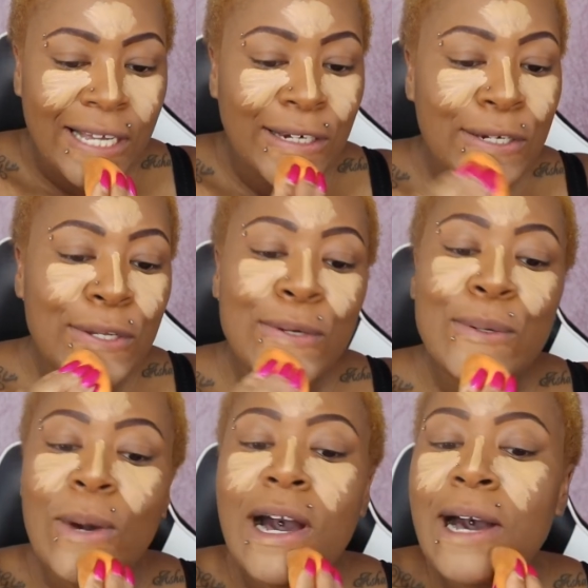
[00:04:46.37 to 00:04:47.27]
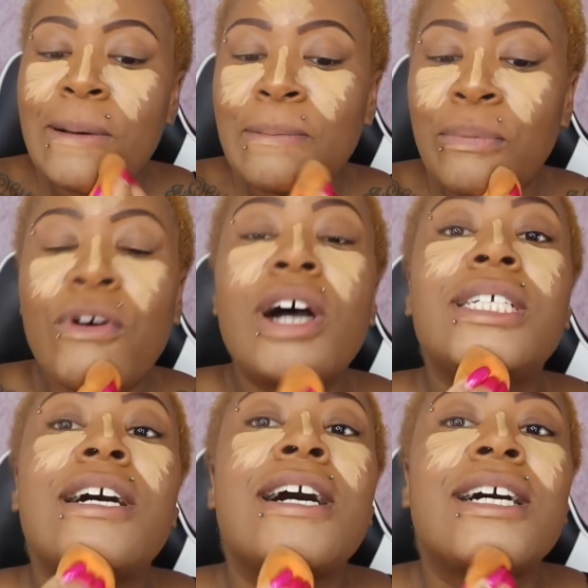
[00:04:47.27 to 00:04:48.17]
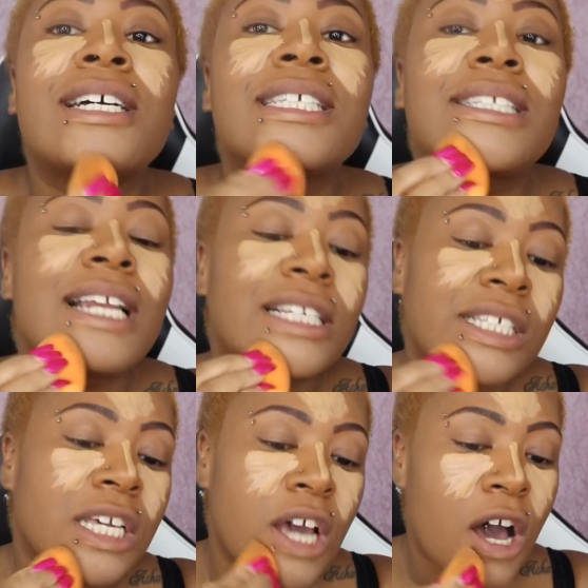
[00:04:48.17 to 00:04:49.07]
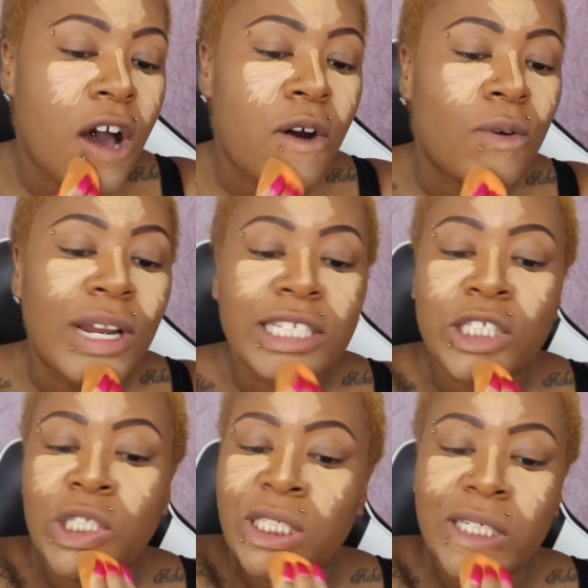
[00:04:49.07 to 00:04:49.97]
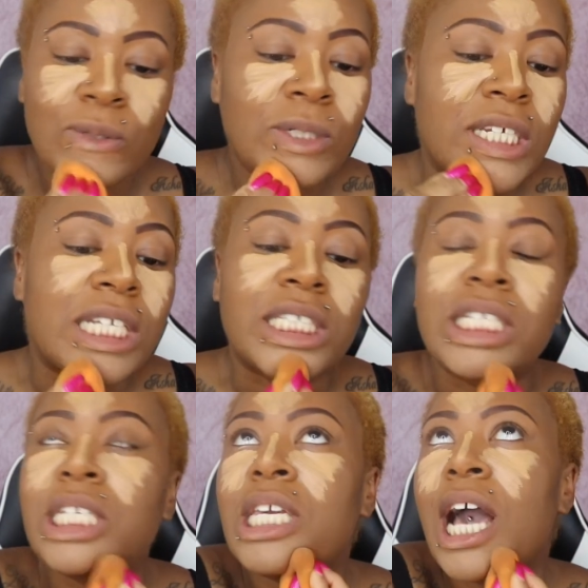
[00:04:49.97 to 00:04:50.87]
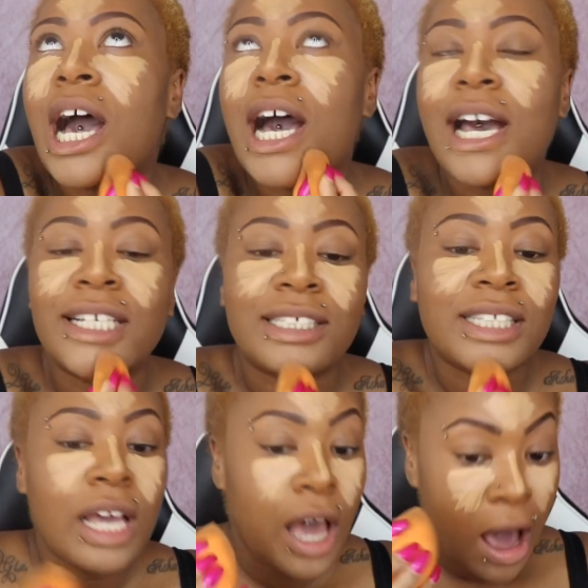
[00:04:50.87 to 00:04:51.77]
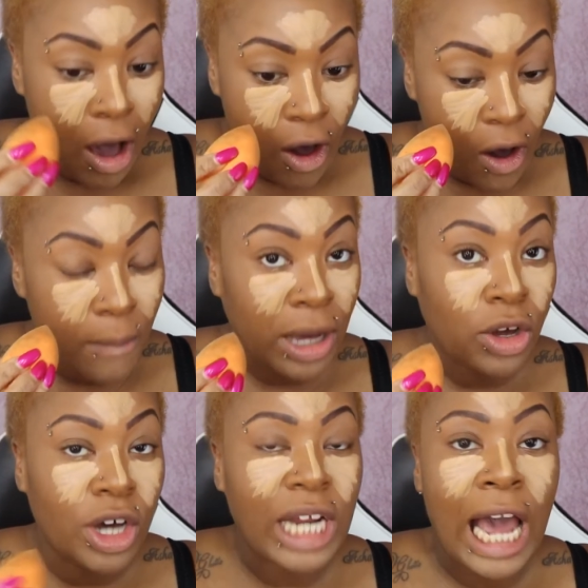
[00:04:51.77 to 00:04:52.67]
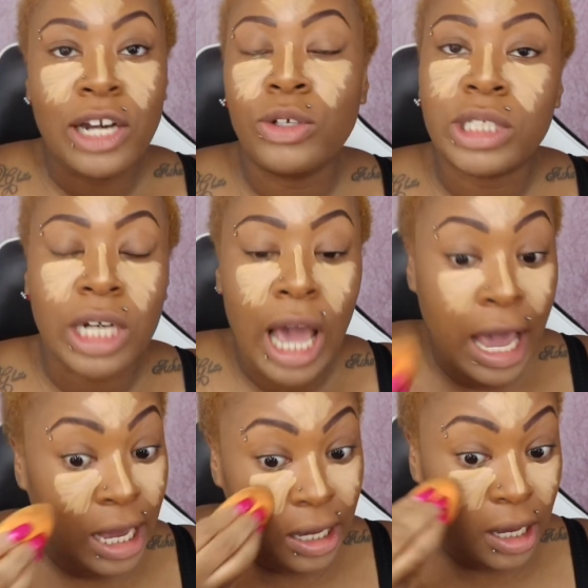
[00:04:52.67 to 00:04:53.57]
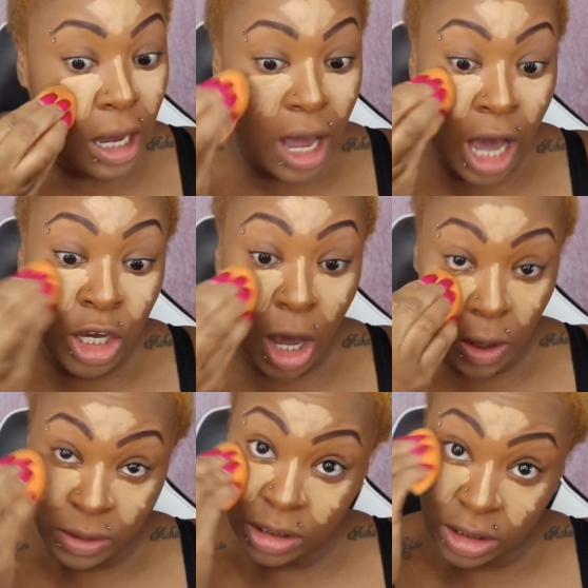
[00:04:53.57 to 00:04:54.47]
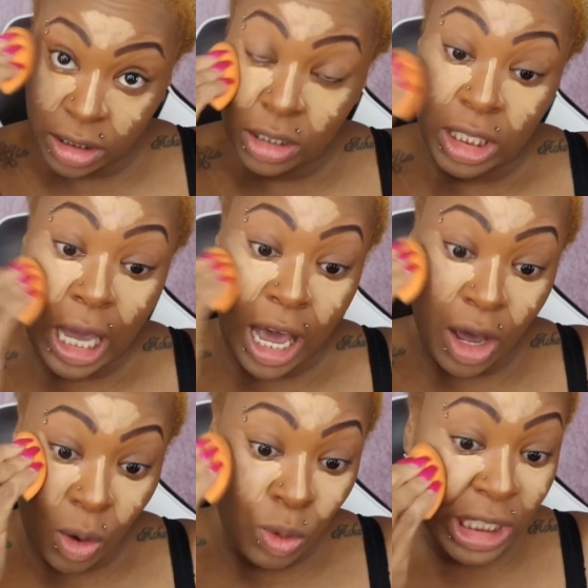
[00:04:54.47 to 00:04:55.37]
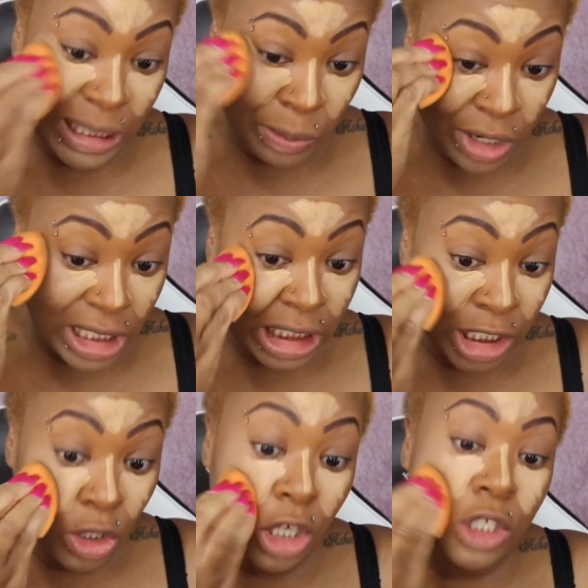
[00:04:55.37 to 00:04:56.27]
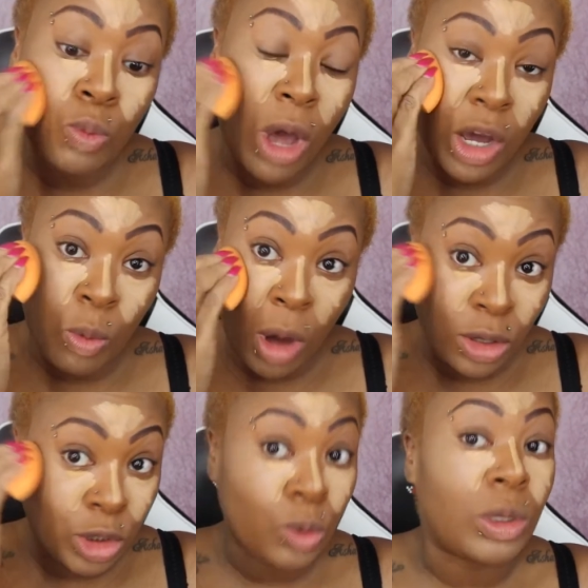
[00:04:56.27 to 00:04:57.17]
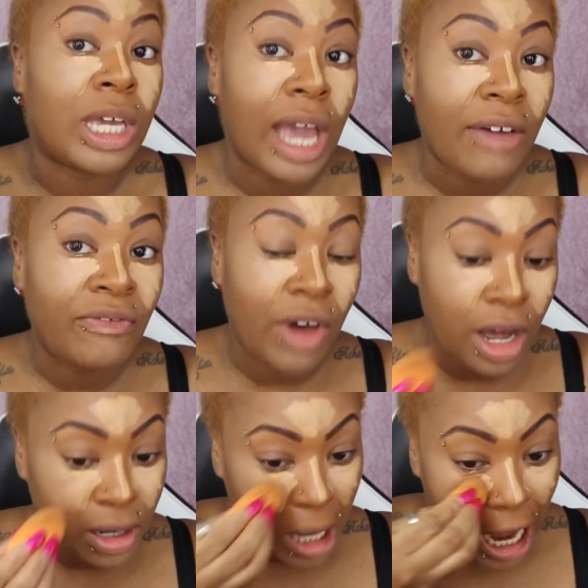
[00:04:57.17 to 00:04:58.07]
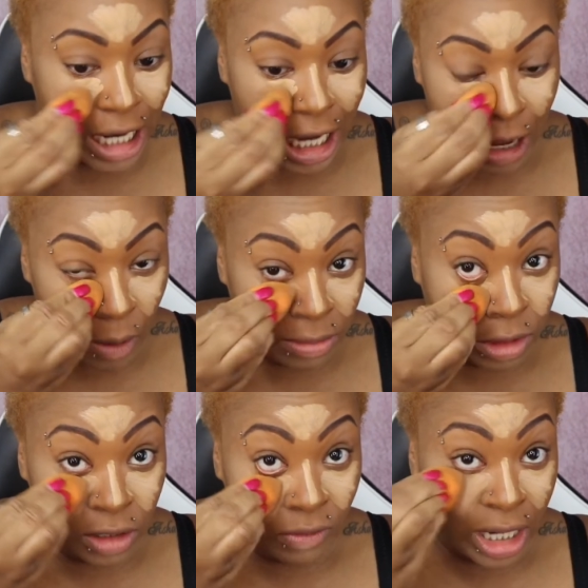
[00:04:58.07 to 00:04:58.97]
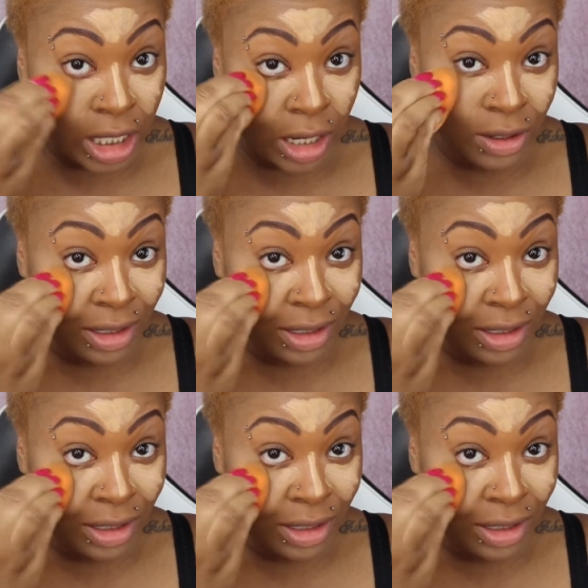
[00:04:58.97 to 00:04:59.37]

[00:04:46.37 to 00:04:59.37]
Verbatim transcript: new um products let's go let's do this yes oh my god i looked like a ghost yeah all these products did not work well together kind of like what I'm doing right now